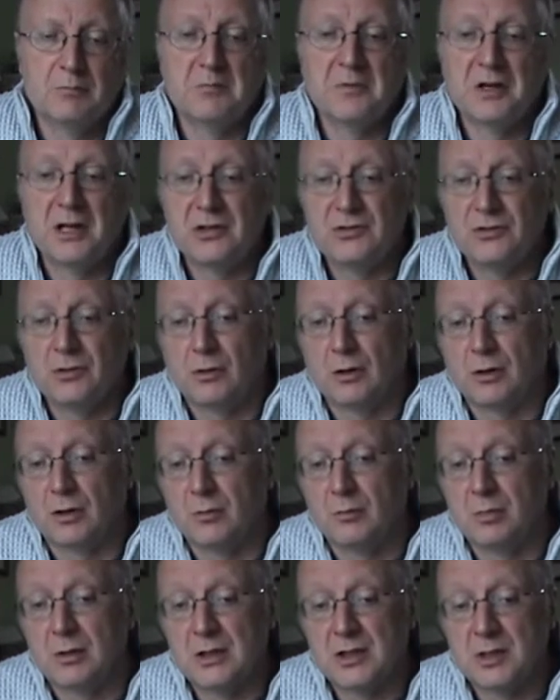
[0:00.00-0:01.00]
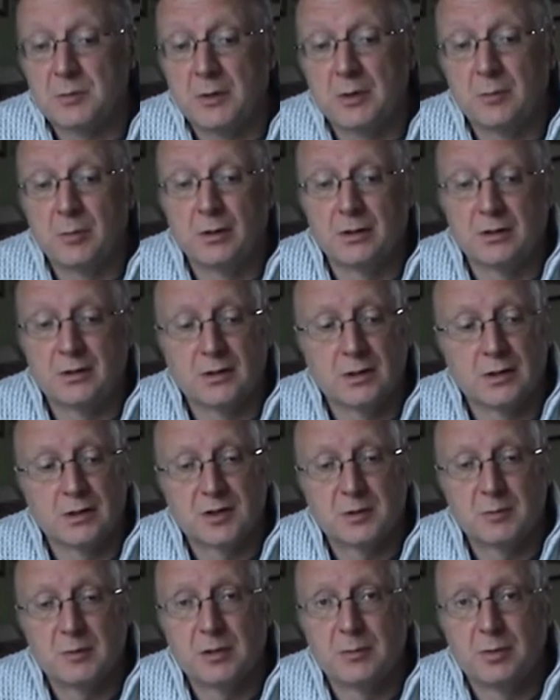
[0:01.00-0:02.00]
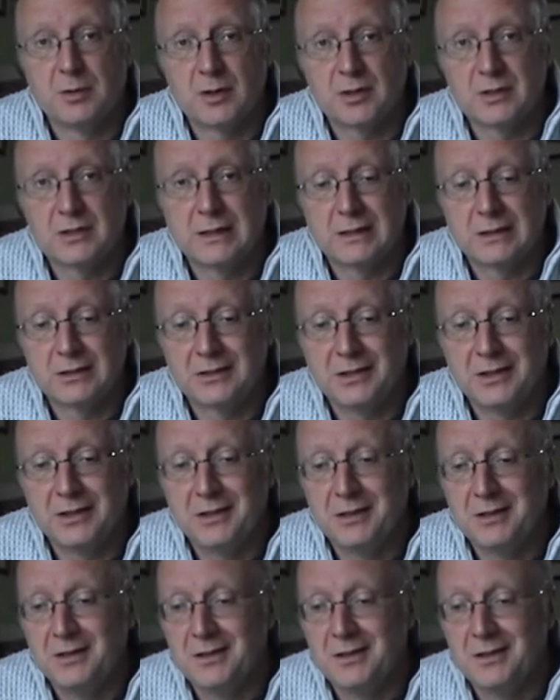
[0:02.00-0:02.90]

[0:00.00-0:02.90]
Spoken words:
unless you've got a complete split personality.